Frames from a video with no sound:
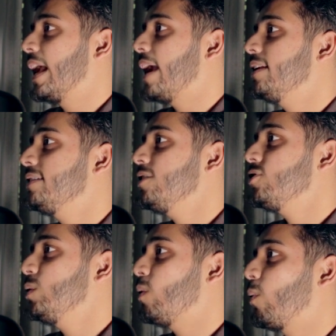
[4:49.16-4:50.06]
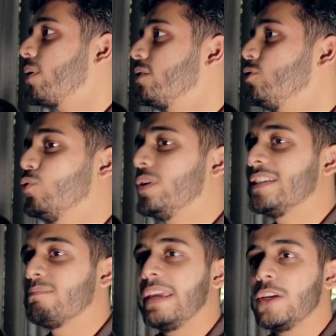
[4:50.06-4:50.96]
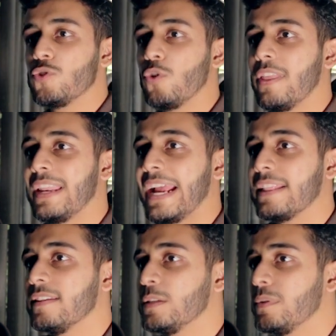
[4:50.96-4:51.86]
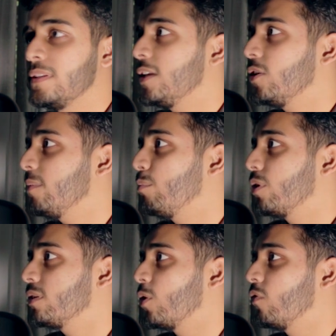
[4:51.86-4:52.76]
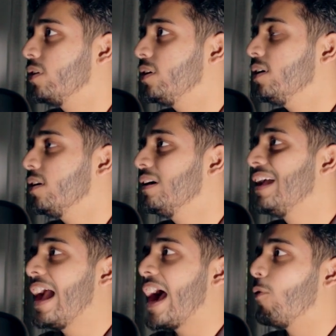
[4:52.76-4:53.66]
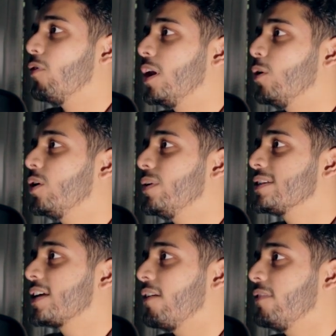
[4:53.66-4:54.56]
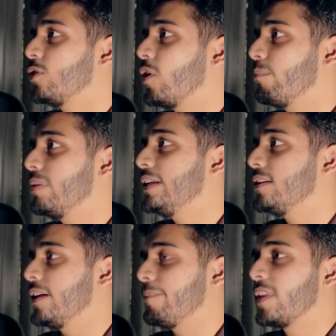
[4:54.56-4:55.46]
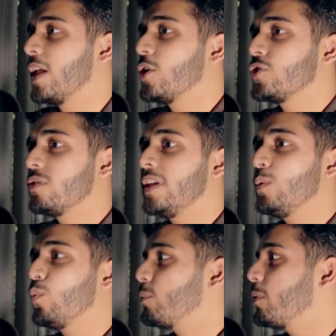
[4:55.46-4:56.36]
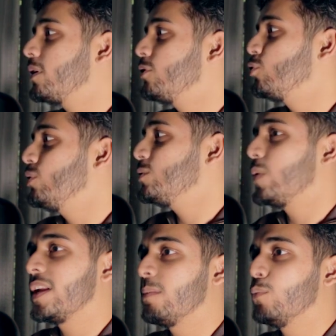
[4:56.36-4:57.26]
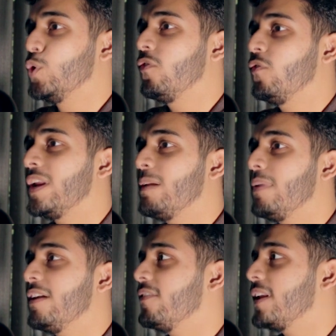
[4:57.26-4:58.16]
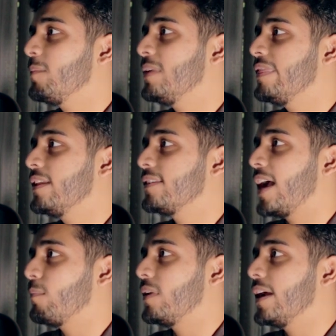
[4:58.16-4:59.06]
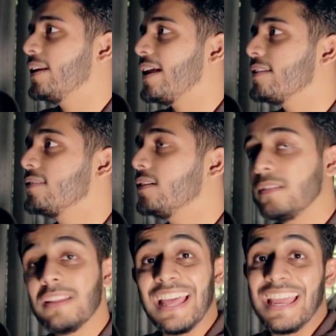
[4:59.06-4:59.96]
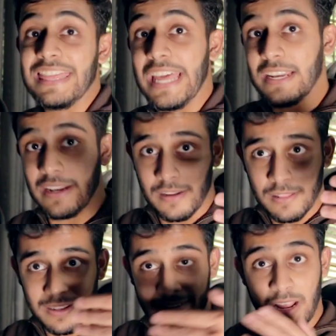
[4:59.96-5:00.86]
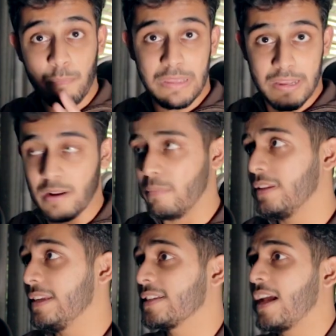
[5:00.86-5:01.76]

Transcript: And essentially what we want to do is make sure that at this particular point over here, our logo is covered completely. So then what we're going to do is we're going to move frame by frame in the timeline until that little wrapping ribbon is